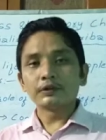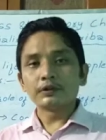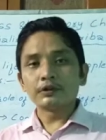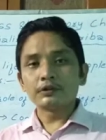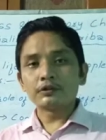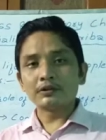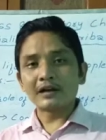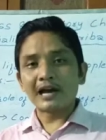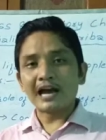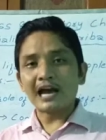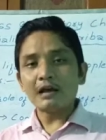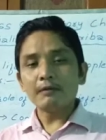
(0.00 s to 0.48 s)
the
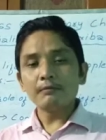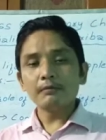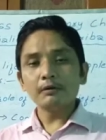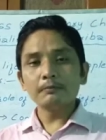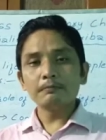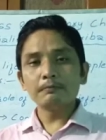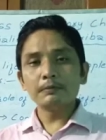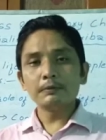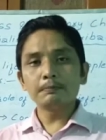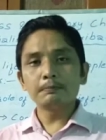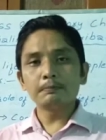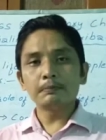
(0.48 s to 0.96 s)

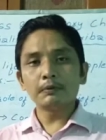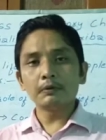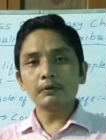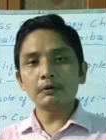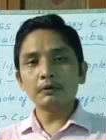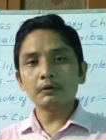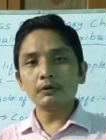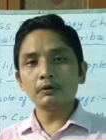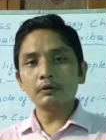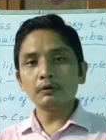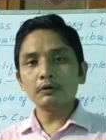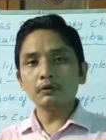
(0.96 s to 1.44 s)
tribal
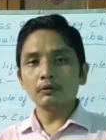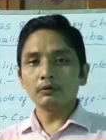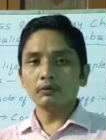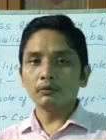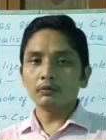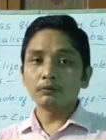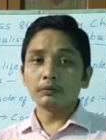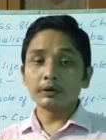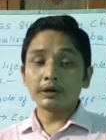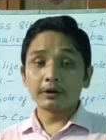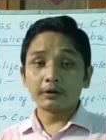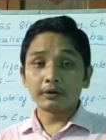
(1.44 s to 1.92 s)
people
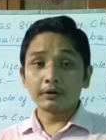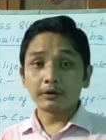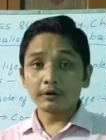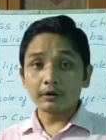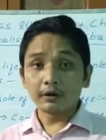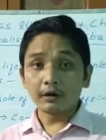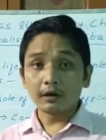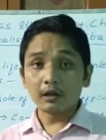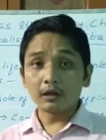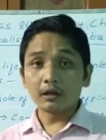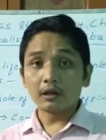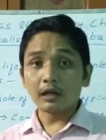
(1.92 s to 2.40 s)
were
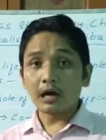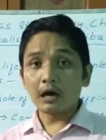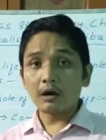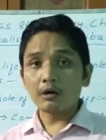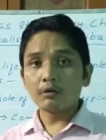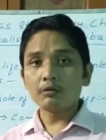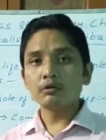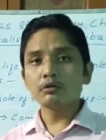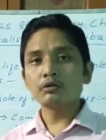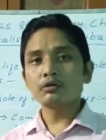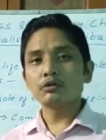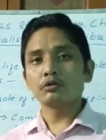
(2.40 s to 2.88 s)
not
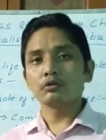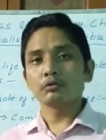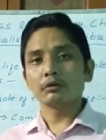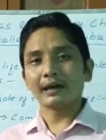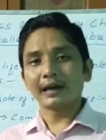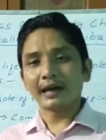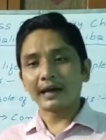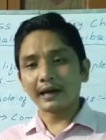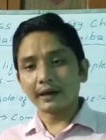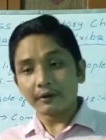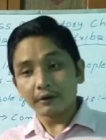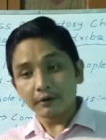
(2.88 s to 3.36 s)
allowed to
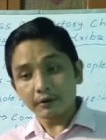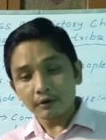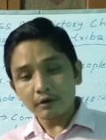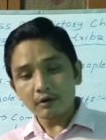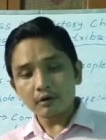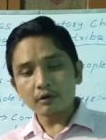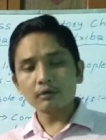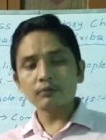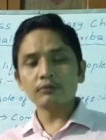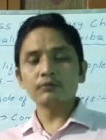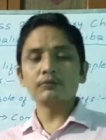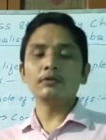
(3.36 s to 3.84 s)

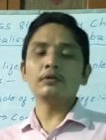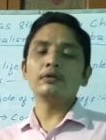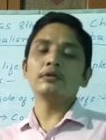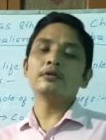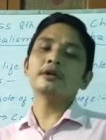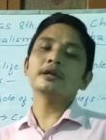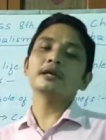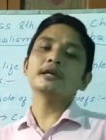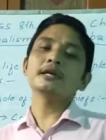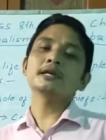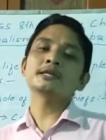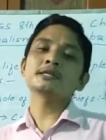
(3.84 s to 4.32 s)
enter the
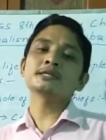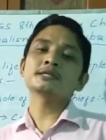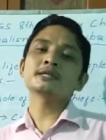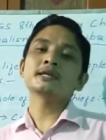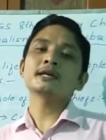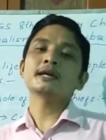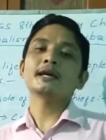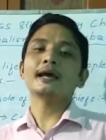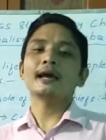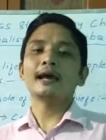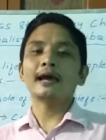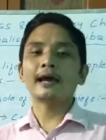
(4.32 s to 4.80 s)
forest
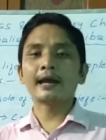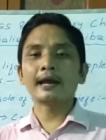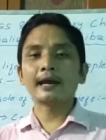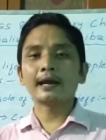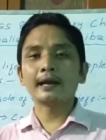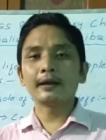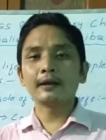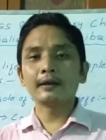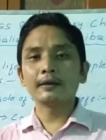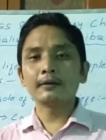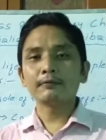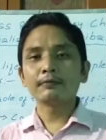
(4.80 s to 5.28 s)

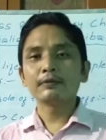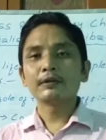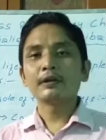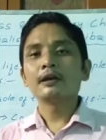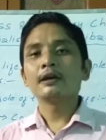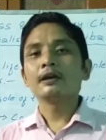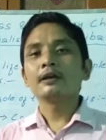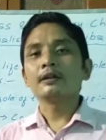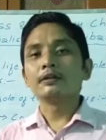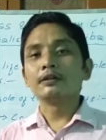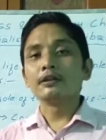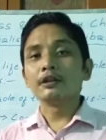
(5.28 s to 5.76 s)
and
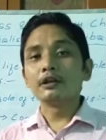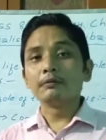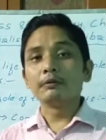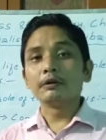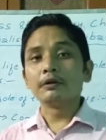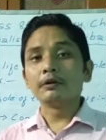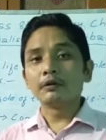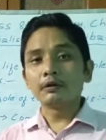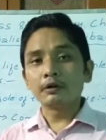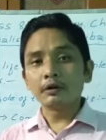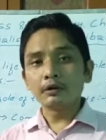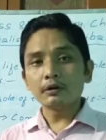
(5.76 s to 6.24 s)
they
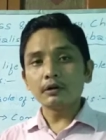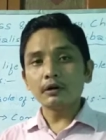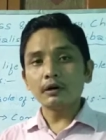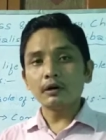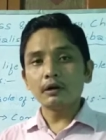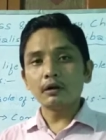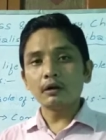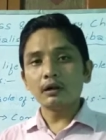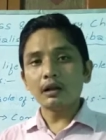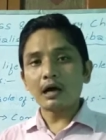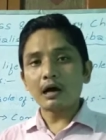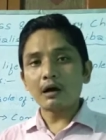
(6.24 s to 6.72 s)
were not
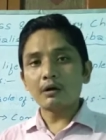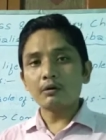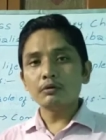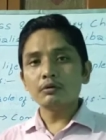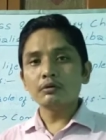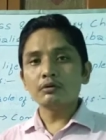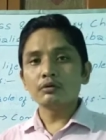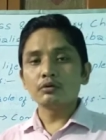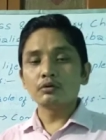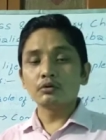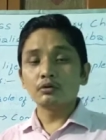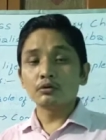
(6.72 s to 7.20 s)

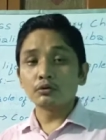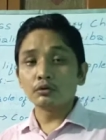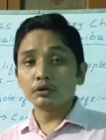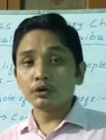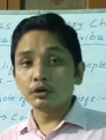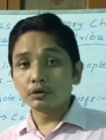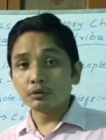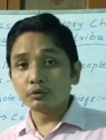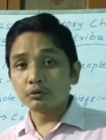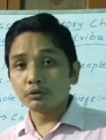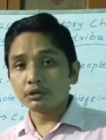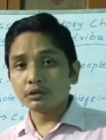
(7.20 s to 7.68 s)
allowed to
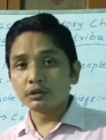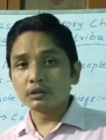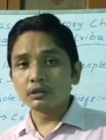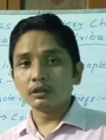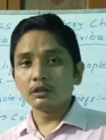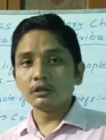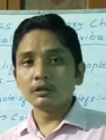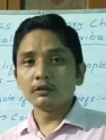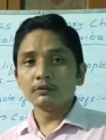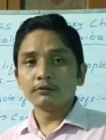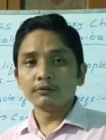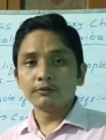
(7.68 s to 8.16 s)
use
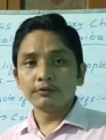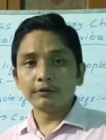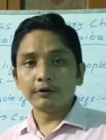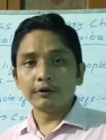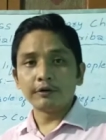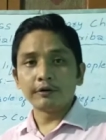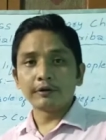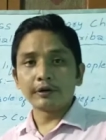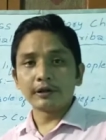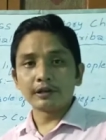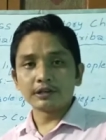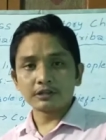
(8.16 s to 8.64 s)
the
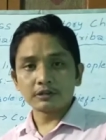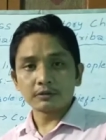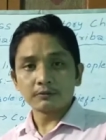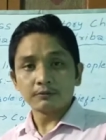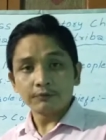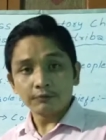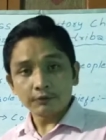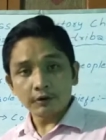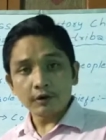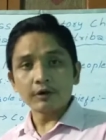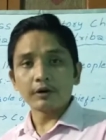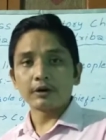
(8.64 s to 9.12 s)
forest
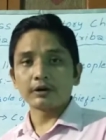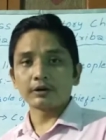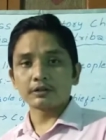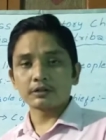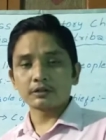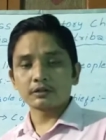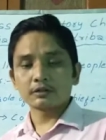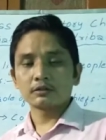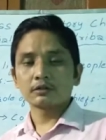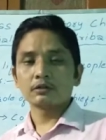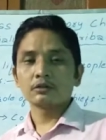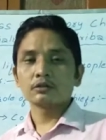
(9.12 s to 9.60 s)

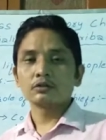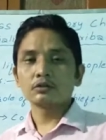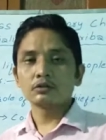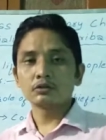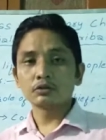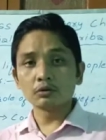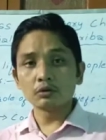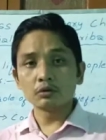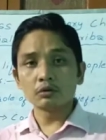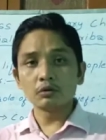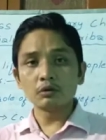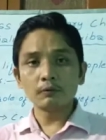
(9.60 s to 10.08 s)
products.
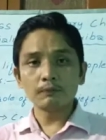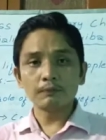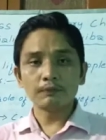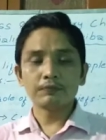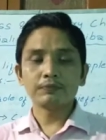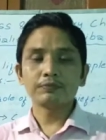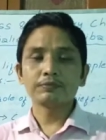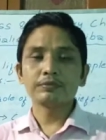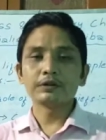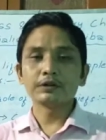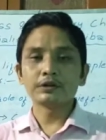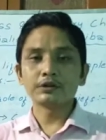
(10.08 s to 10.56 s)
So
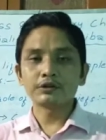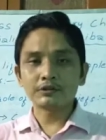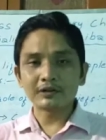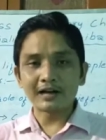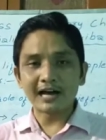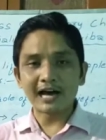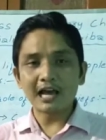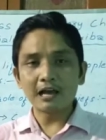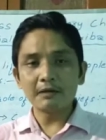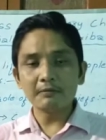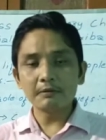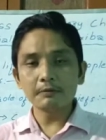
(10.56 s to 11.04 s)
the
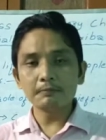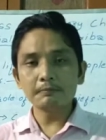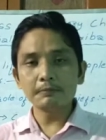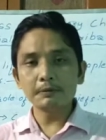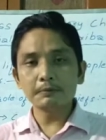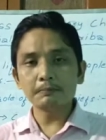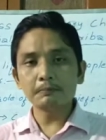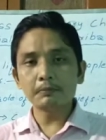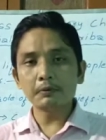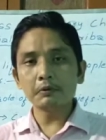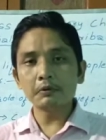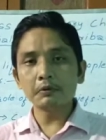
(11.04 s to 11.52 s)
tribal
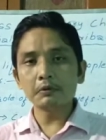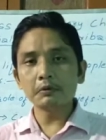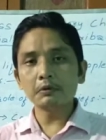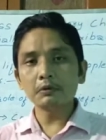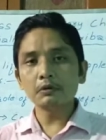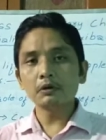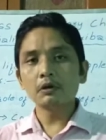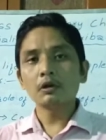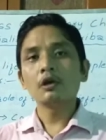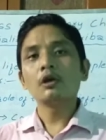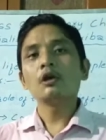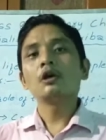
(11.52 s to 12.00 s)

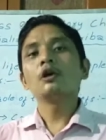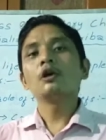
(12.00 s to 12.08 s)
people